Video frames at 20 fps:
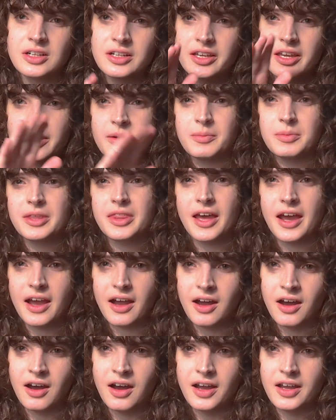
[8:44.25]
Can't be
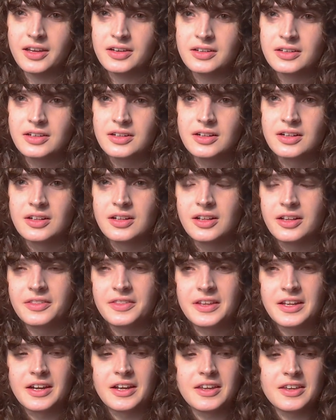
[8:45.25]
that hot.
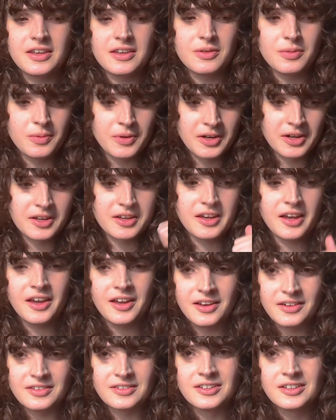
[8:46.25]
And then I eat one
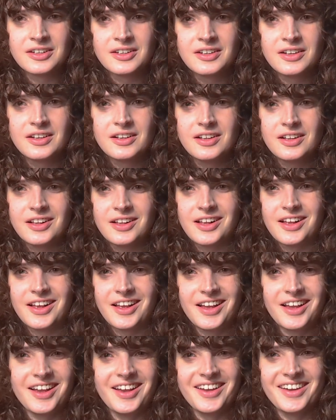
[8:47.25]
again
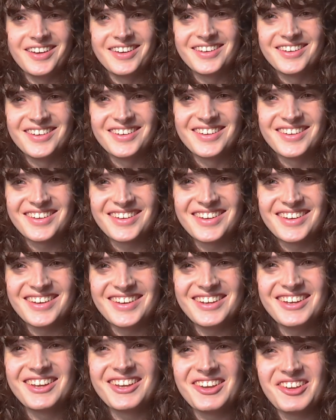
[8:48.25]
and
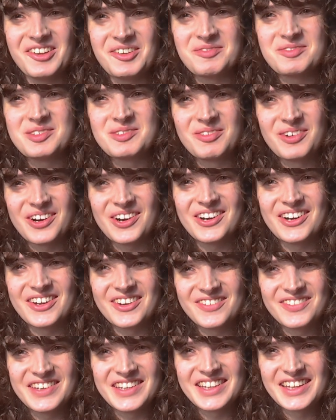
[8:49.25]
it keeps
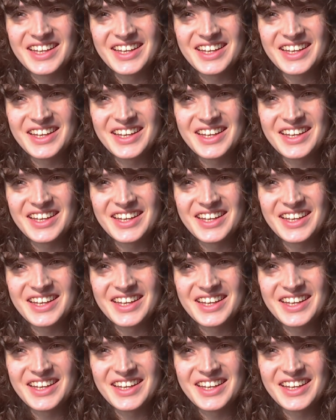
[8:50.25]
burning me.